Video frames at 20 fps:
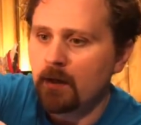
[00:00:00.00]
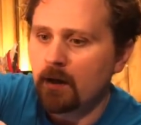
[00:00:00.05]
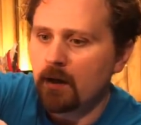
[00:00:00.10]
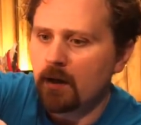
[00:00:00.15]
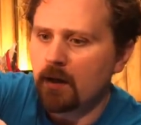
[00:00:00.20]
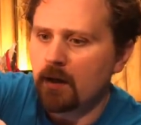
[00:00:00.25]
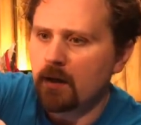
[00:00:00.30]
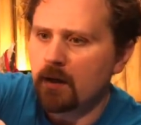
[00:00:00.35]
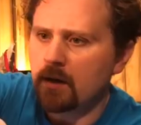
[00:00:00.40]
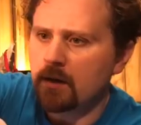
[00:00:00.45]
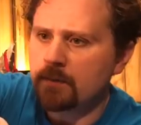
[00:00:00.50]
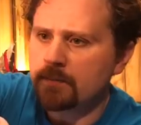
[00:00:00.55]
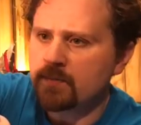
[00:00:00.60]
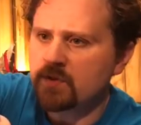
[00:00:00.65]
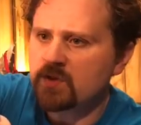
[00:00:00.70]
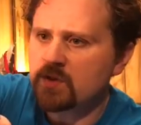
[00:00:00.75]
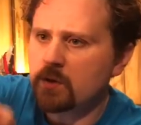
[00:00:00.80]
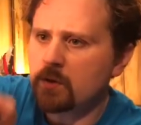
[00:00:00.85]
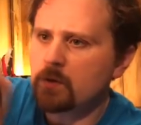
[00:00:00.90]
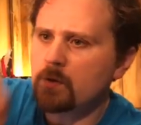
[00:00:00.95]
Um,
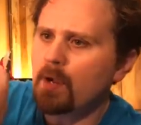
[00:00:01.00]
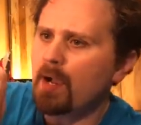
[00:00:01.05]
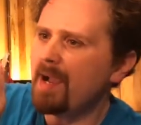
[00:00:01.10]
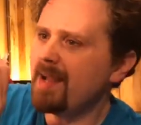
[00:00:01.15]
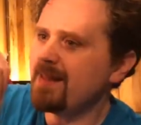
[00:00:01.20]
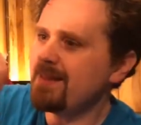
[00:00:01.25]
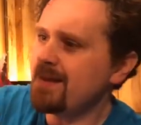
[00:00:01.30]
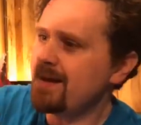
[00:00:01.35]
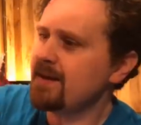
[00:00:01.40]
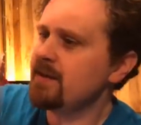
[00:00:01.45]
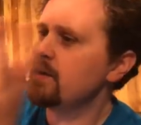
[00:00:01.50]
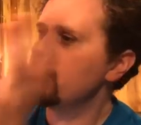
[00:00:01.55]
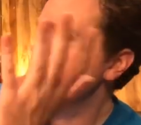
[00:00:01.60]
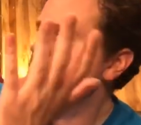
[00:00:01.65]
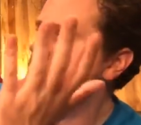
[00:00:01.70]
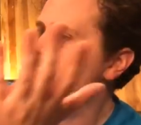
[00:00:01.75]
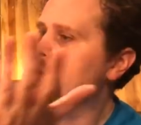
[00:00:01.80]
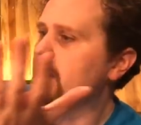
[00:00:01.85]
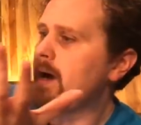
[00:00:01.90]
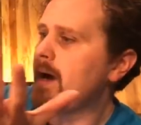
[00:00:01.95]
so I, you
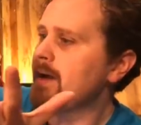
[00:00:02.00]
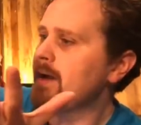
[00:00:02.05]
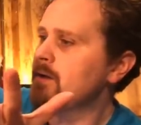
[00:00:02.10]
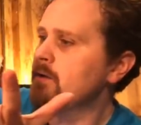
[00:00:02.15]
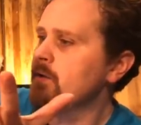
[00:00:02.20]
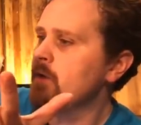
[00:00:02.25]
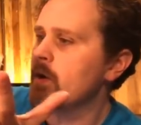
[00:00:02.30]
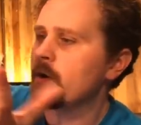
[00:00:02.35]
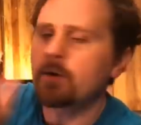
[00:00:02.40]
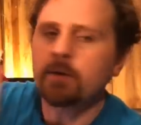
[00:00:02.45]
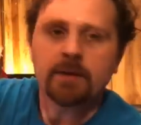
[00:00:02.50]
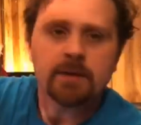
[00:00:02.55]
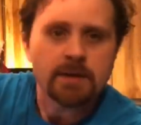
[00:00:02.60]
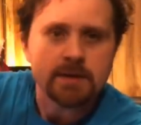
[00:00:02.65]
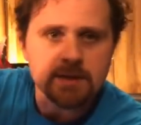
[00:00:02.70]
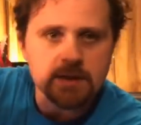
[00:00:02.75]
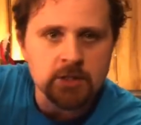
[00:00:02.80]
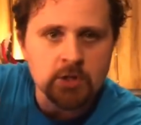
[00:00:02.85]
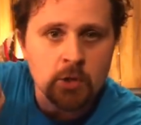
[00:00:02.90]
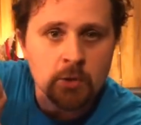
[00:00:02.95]
know, I don't know.
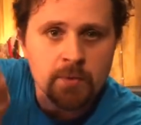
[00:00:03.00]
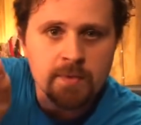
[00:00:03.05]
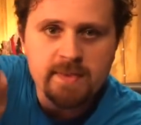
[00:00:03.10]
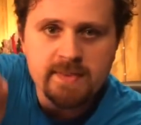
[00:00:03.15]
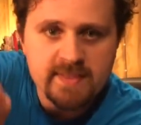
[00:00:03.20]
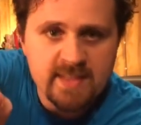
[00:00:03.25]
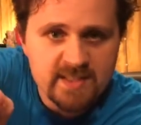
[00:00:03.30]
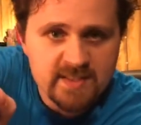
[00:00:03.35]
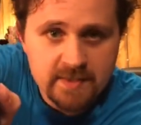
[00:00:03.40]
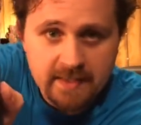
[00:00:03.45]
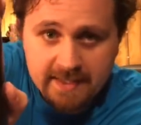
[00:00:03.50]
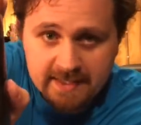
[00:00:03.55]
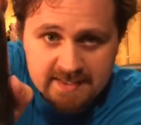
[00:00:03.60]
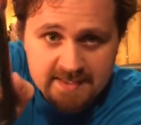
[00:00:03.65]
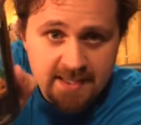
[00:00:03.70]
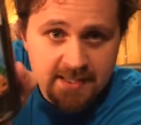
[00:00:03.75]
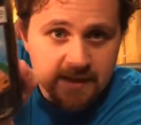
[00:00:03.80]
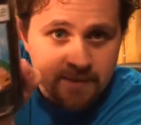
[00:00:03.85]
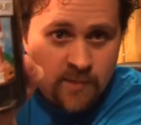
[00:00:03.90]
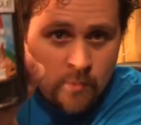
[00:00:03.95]
You know, this, like I
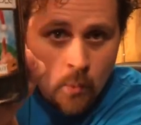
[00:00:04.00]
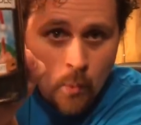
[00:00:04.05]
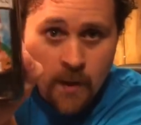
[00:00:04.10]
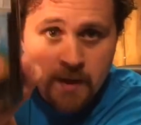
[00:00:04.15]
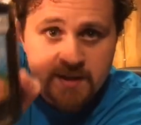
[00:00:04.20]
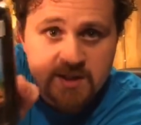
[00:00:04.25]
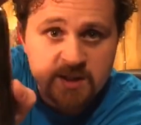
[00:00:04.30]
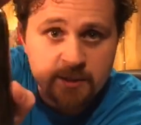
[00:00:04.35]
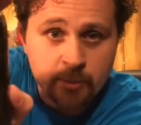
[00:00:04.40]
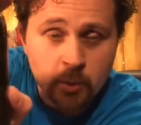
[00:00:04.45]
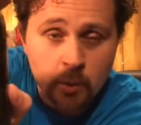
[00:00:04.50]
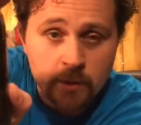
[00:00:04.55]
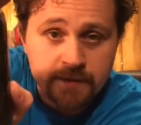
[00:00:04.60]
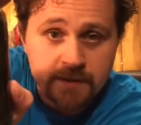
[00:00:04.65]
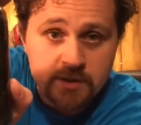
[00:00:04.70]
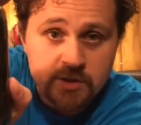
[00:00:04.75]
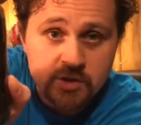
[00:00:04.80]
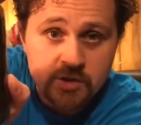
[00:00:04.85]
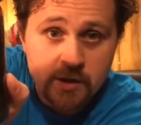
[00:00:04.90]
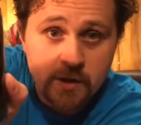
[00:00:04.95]
said, if you want to support the
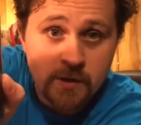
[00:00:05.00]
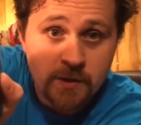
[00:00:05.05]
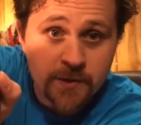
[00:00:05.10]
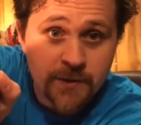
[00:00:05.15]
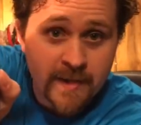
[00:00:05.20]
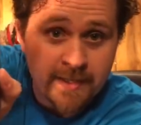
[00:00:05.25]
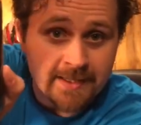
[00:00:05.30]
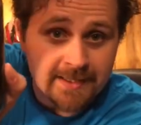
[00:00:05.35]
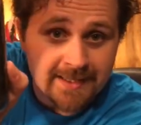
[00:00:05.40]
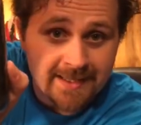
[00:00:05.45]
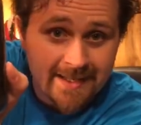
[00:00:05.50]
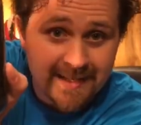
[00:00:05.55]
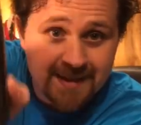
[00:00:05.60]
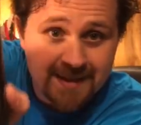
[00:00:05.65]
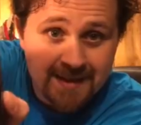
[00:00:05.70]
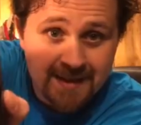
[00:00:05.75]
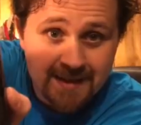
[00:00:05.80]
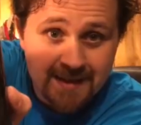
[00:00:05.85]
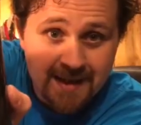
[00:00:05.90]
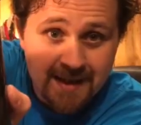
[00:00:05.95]
show and you get a
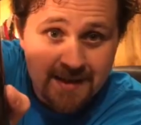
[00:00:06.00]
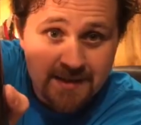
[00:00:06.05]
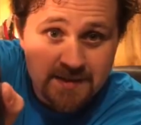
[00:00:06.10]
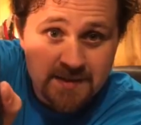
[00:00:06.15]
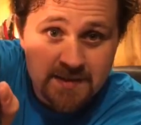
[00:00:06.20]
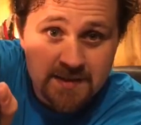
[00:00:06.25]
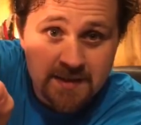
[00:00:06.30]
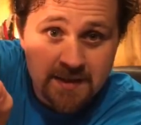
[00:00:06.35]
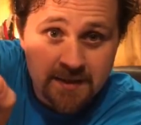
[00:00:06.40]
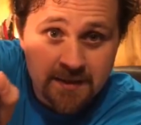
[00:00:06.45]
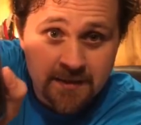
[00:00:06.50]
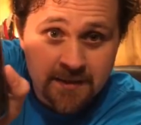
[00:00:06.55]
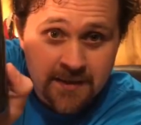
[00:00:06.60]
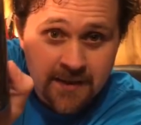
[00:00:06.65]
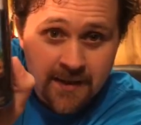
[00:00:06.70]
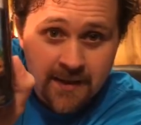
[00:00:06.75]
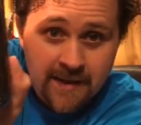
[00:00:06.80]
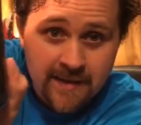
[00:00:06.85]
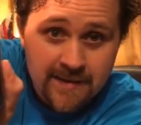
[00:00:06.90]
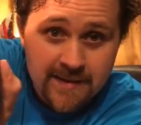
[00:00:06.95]
kick out of seeing
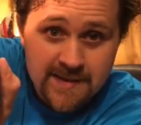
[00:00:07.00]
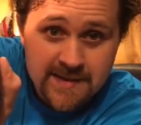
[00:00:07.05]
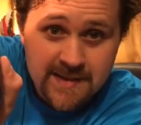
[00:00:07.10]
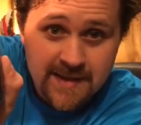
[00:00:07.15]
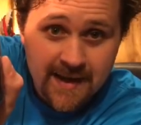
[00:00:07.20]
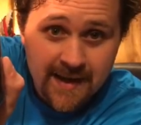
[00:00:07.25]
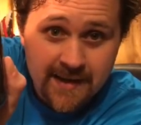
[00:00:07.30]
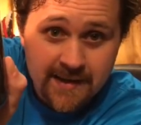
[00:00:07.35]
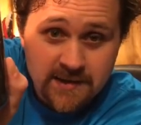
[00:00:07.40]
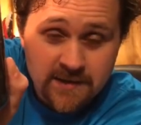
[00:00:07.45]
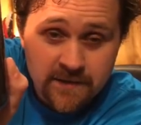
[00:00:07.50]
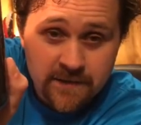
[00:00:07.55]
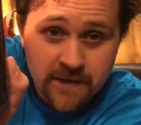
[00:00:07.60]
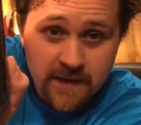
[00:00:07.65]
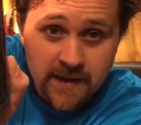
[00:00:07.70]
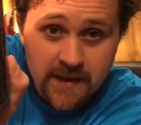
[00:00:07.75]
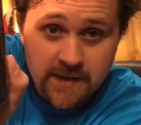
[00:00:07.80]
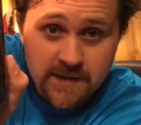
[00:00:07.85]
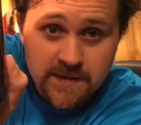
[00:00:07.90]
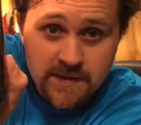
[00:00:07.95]
this guy's
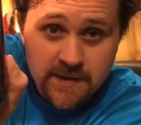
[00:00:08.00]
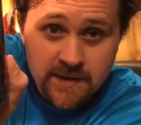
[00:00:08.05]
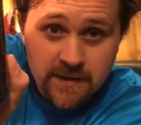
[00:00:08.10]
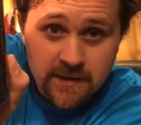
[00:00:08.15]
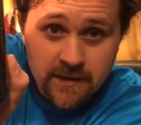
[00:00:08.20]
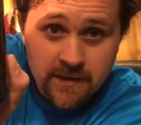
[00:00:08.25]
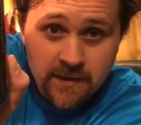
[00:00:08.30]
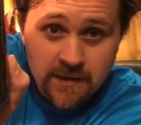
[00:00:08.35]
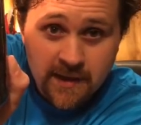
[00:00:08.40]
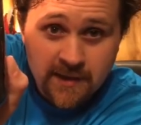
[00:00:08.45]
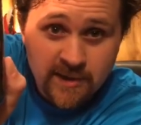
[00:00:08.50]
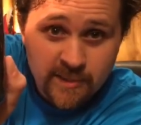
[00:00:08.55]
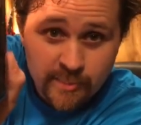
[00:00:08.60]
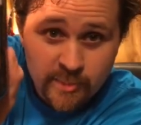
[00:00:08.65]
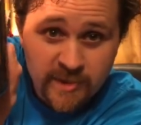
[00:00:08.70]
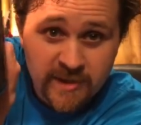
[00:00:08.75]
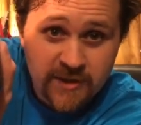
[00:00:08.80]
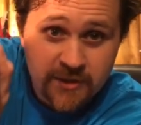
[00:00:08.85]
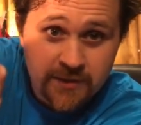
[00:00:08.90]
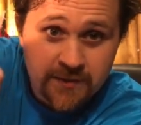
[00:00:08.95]
face here, I look
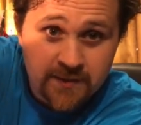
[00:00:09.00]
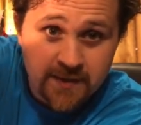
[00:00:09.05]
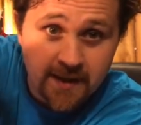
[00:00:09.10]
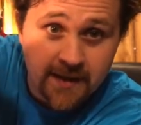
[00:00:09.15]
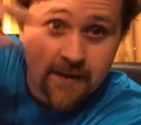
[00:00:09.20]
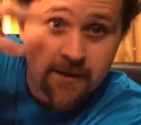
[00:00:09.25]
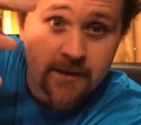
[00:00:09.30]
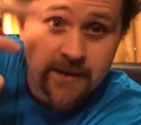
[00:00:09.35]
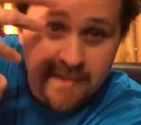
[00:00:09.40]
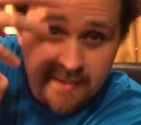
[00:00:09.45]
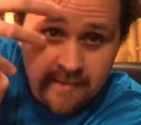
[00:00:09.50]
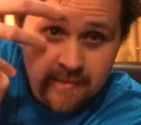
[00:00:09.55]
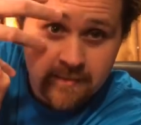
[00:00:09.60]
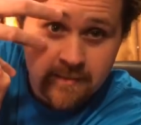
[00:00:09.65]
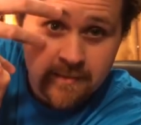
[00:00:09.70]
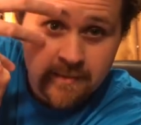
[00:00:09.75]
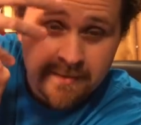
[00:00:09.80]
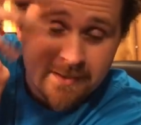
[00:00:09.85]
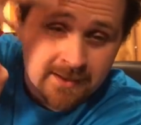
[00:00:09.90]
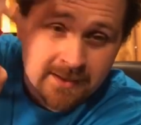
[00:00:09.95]
pretty good there.
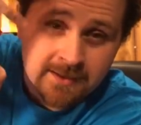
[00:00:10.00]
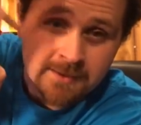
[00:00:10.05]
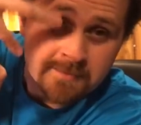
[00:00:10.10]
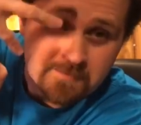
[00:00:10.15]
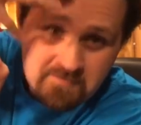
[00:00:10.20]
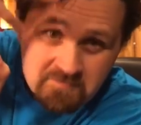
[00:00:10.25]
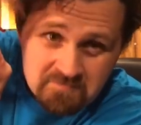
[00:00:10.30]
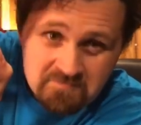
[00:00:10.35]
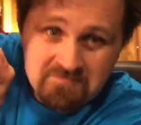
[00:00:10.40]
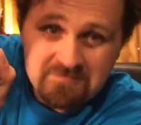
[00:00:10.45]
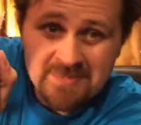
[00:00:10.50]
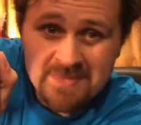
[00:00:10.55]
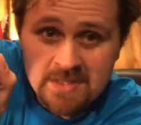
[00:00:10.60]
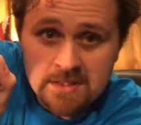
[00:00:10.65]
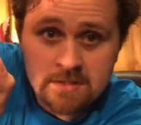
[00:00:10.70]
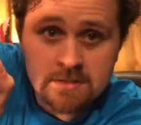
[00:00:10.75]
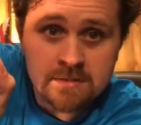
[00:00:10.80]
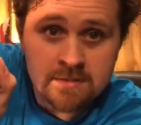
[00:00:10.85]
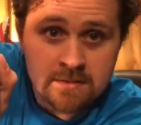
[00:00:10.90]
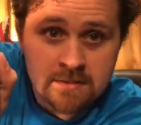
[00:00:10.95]
Here,
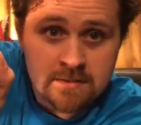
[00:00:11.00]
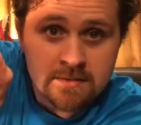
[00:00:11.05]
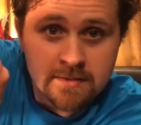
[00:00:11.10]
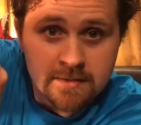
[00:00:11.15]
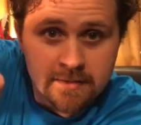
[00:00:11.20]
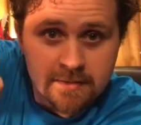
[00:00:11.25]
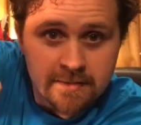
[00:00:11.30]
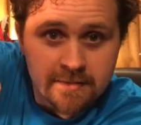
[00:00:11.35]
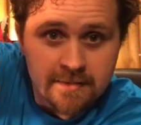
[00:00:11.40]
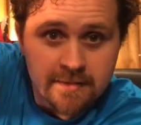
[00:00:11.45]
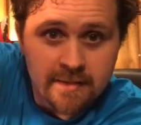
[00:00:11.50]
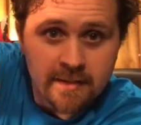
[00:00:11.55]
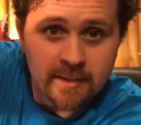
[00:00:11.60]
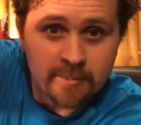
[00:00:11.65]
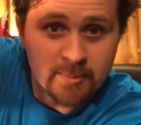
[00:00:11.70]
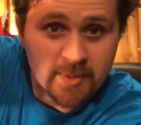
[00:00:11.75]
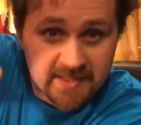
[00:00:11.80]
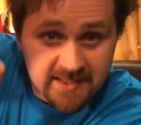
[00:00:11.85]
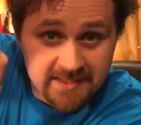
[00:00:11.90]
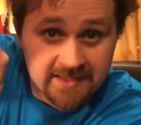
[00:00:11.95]
nah,
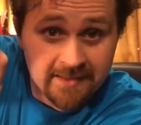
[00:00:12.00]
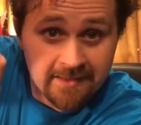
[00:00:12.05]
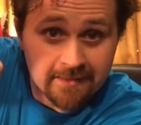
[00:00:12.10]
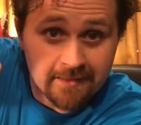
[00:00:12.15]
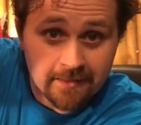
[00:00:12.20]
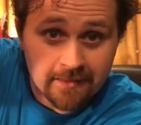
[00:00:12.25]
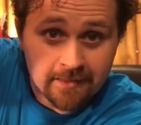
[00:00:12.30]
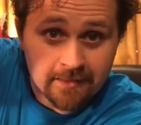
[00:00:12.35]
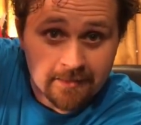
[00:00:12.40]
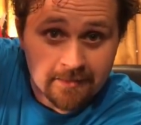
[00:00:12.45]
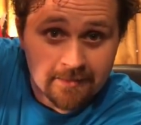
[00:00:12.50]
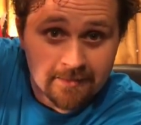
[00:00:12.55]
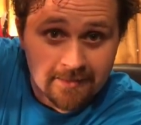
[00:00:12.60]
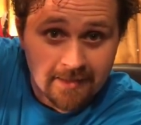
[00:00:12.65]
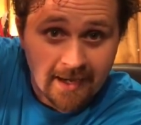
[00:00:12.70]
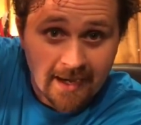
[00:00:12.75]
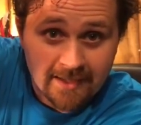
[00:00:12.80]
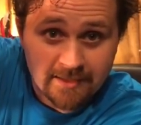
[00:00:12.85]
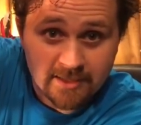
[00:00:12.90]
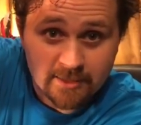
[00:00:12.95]
but here,
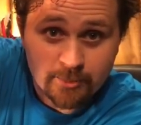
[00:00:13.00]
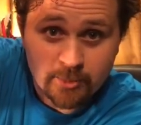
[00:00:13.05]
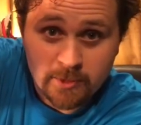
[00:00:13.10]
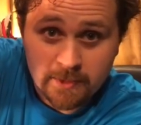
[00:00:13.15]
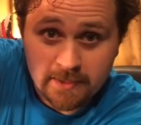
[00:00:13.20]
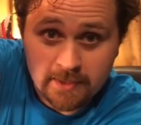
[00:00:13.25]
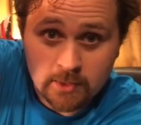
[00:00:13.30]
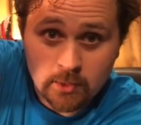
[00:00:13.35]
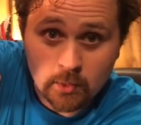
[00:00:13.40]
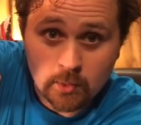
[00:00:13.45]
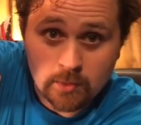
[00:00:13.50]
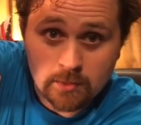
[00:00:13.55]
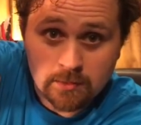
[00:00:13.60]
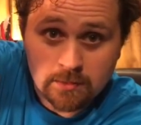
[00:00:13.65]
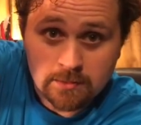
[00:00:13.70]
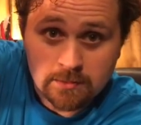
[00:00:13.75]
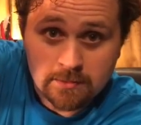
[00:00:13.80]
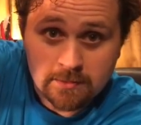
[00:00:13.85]
I look pretty cool.